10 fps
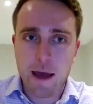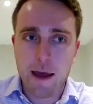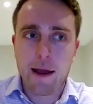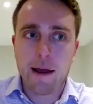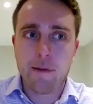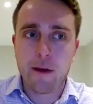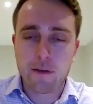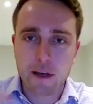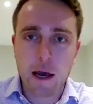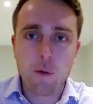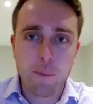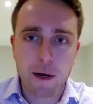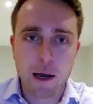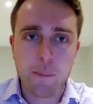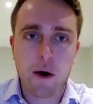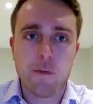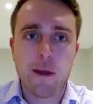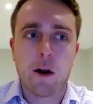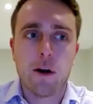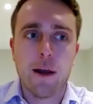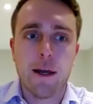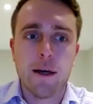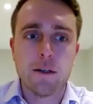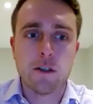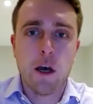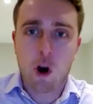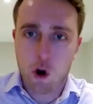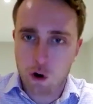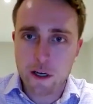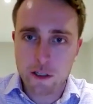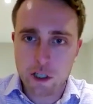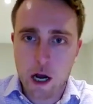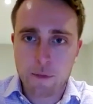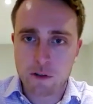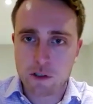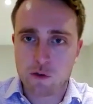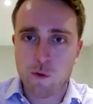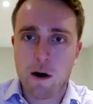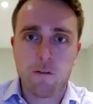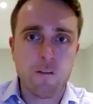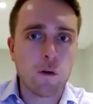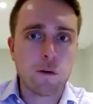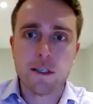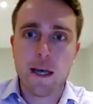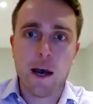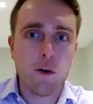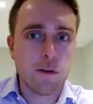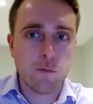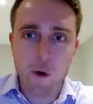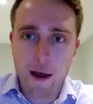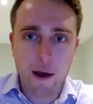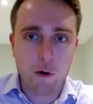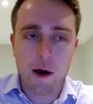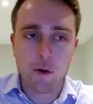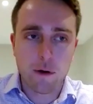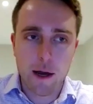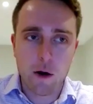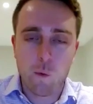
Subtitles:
And the thing I would pick up on there is early adopters as well. Folks out out